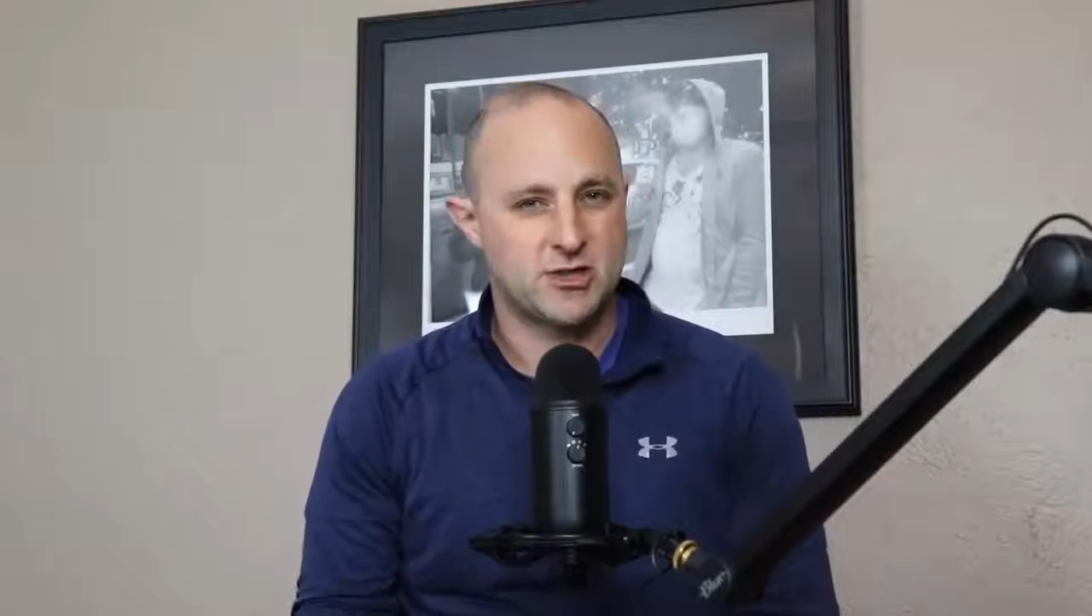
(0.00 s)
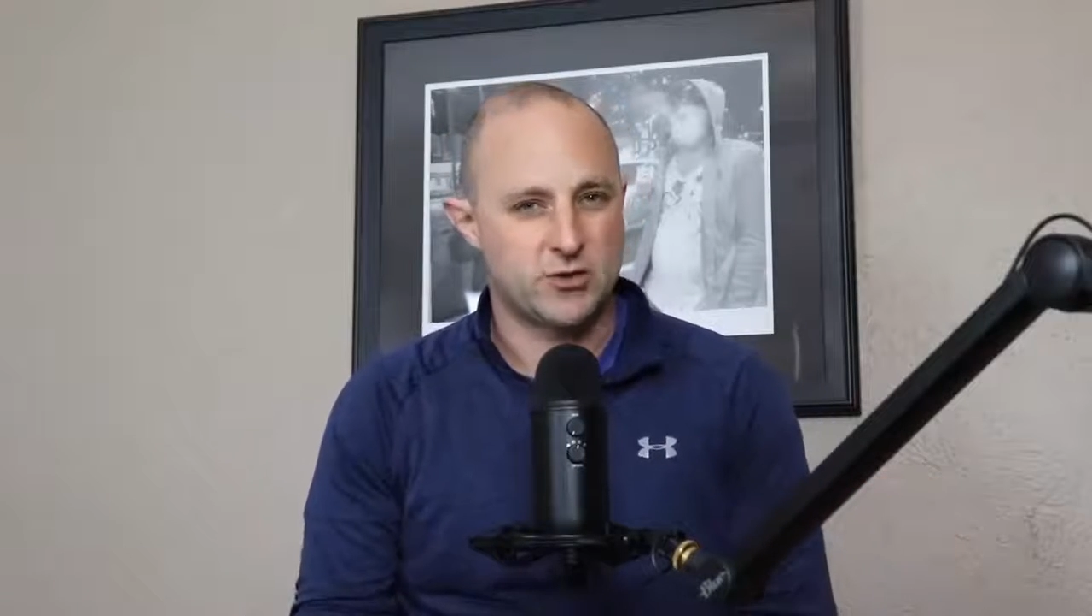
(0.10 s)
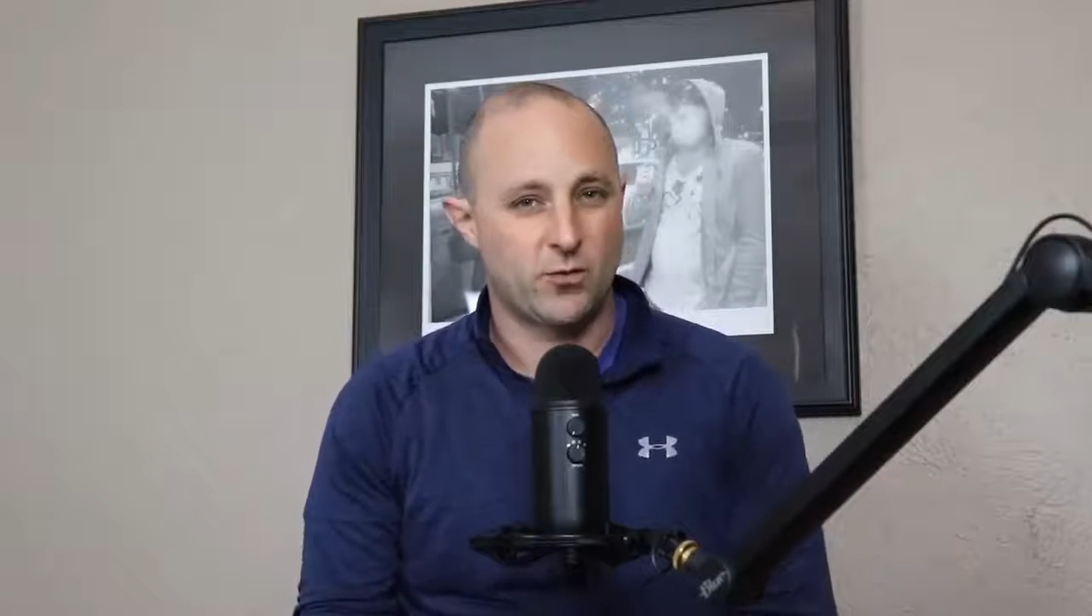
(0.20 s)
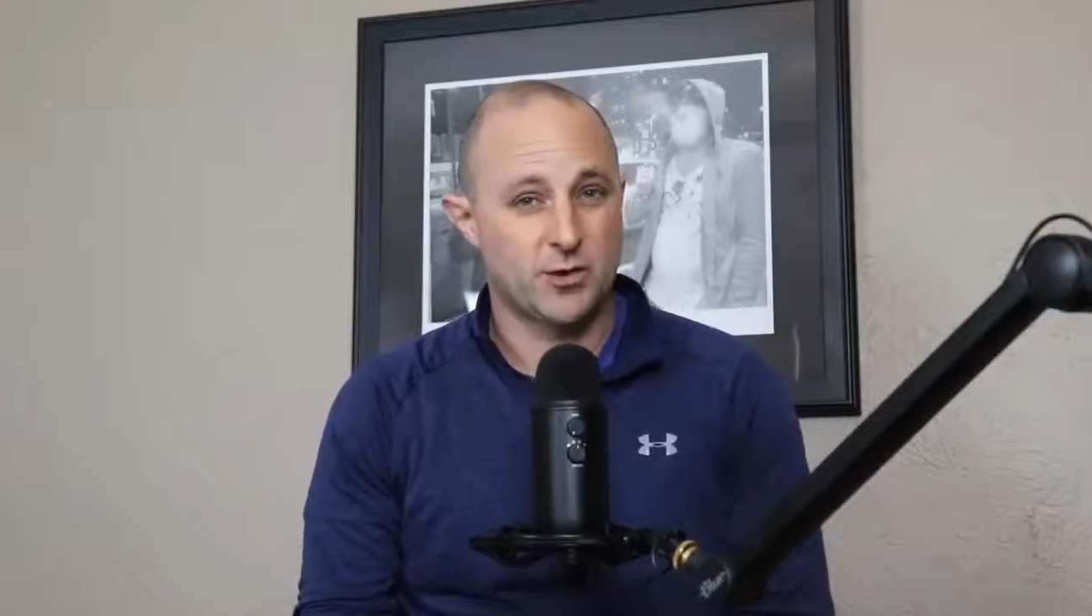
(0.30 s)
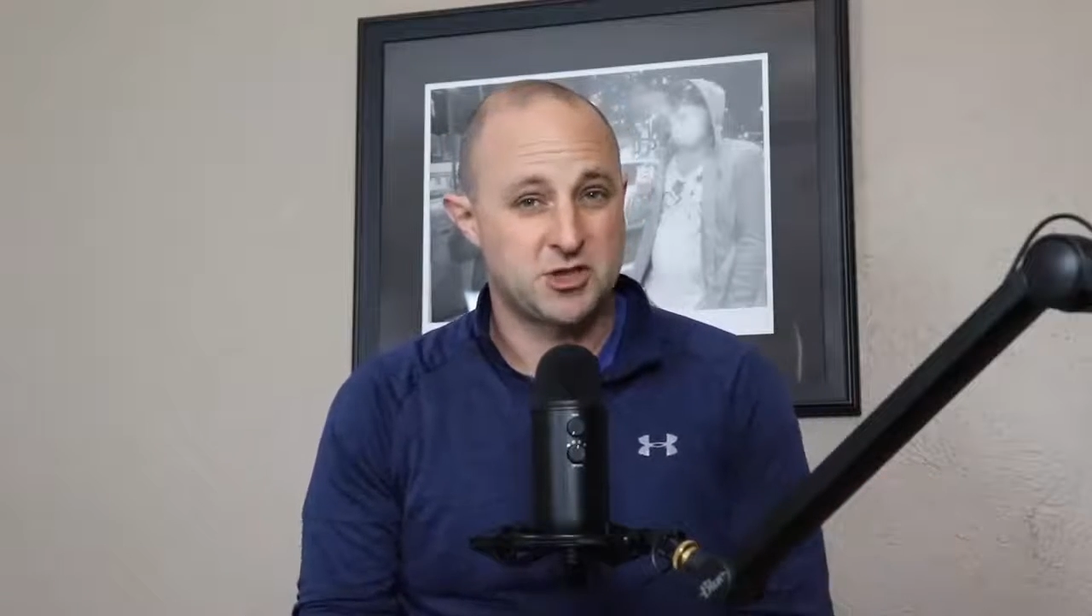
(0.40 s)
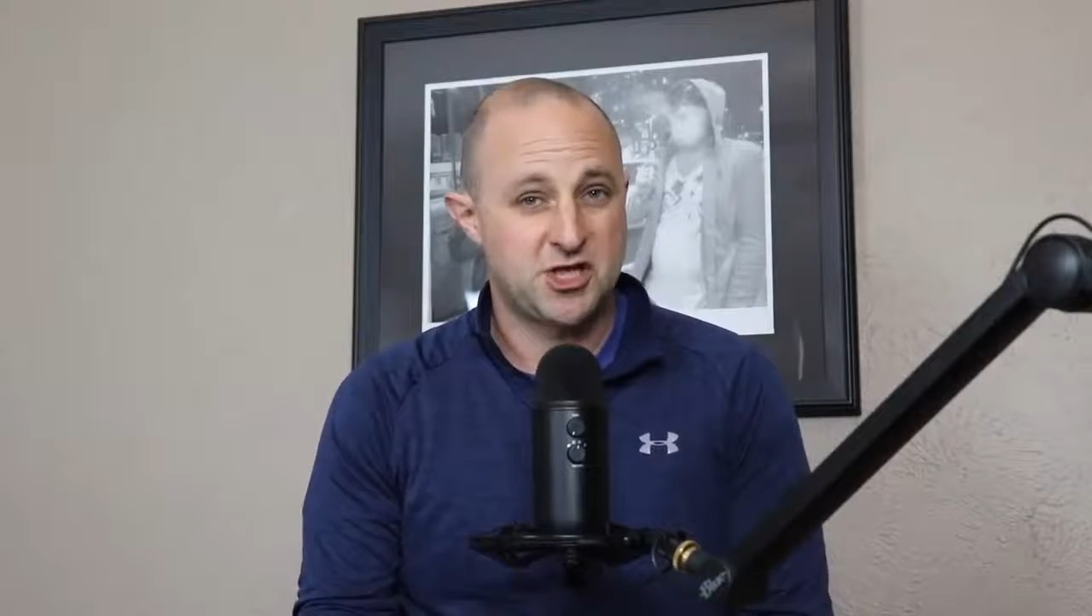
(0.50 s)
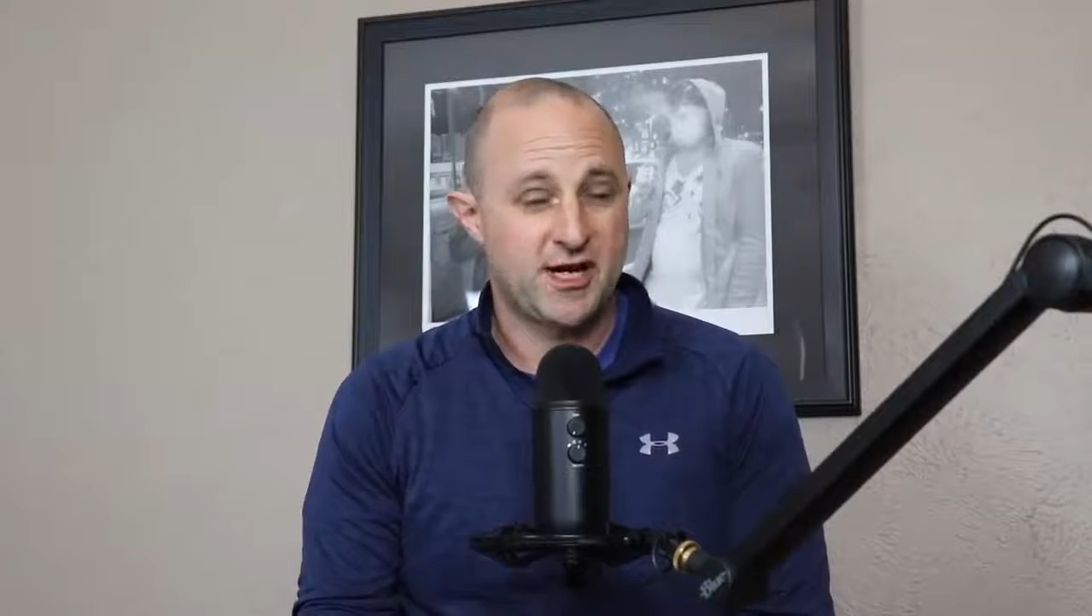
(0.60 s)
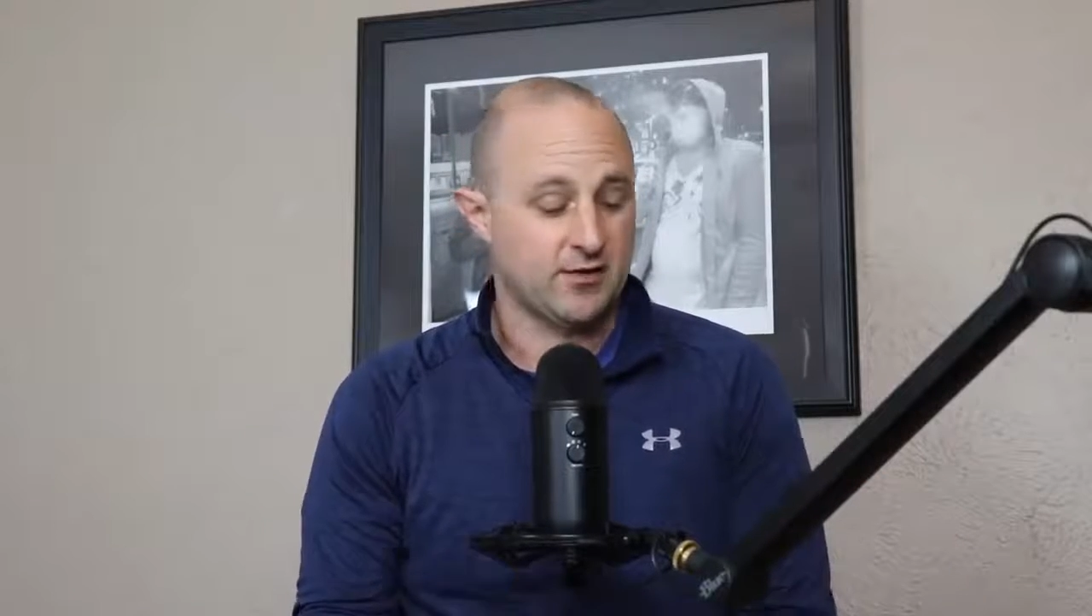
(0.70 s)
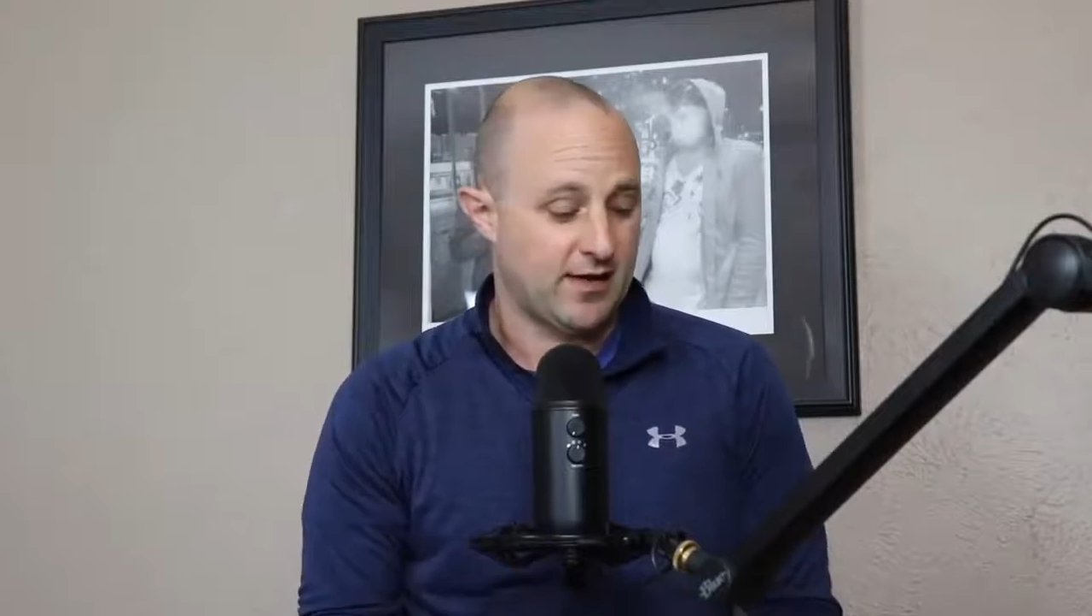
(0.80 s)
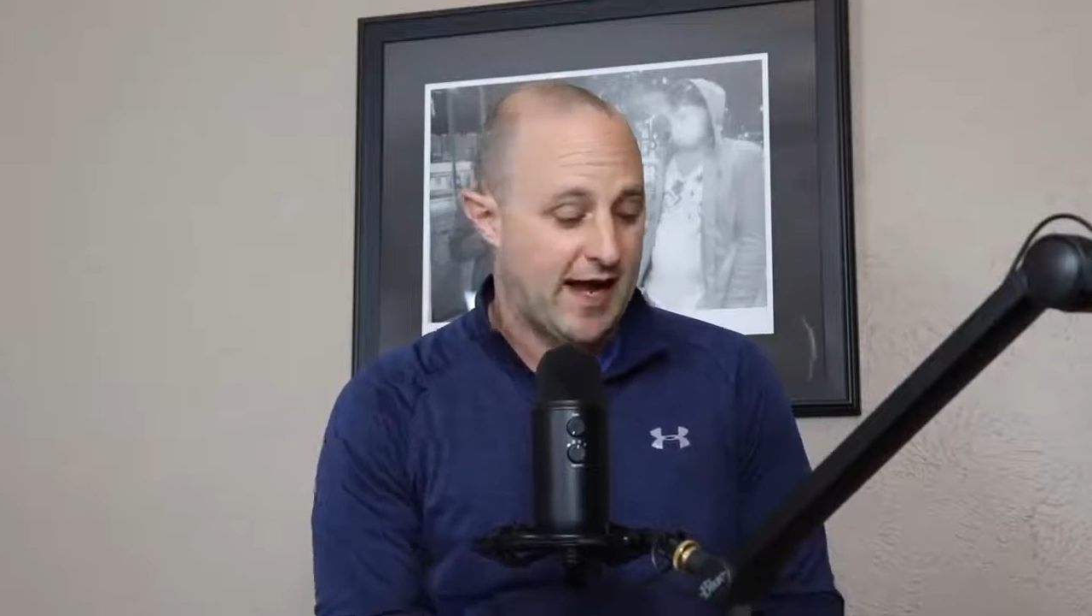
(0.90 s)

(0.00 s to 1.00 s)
your channel